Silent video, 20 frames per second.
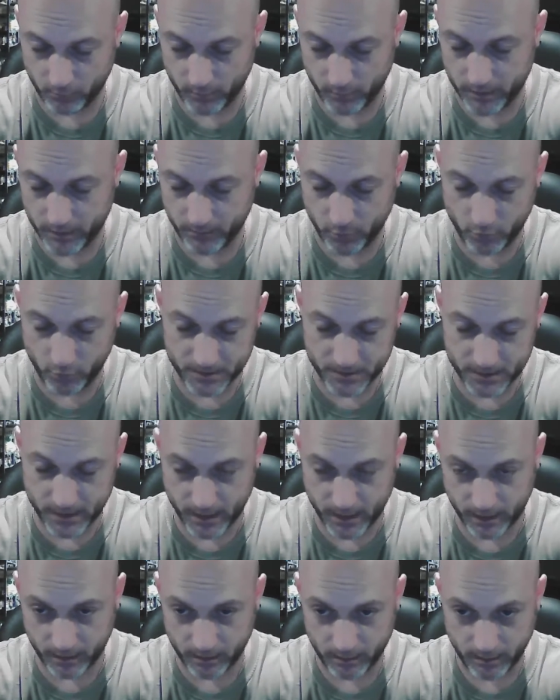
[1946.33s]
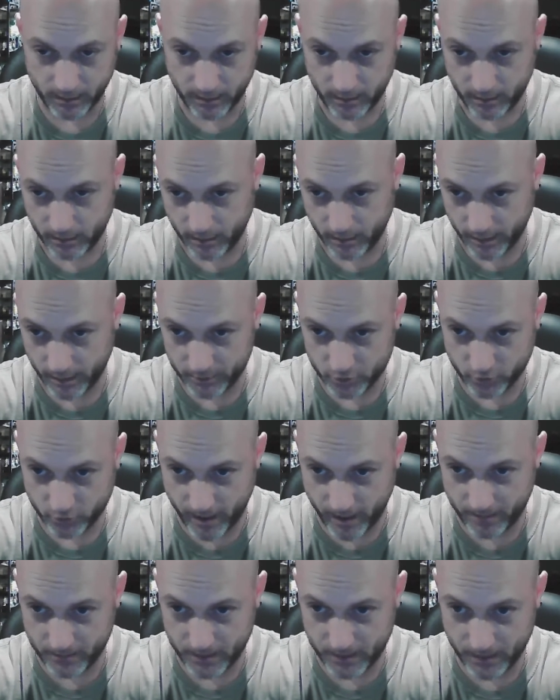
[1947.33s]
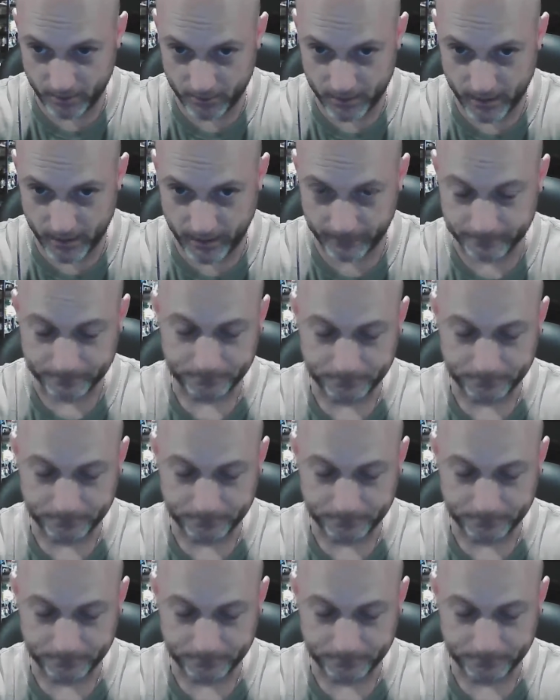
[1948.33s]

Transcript: with the boomstick on trap the other day.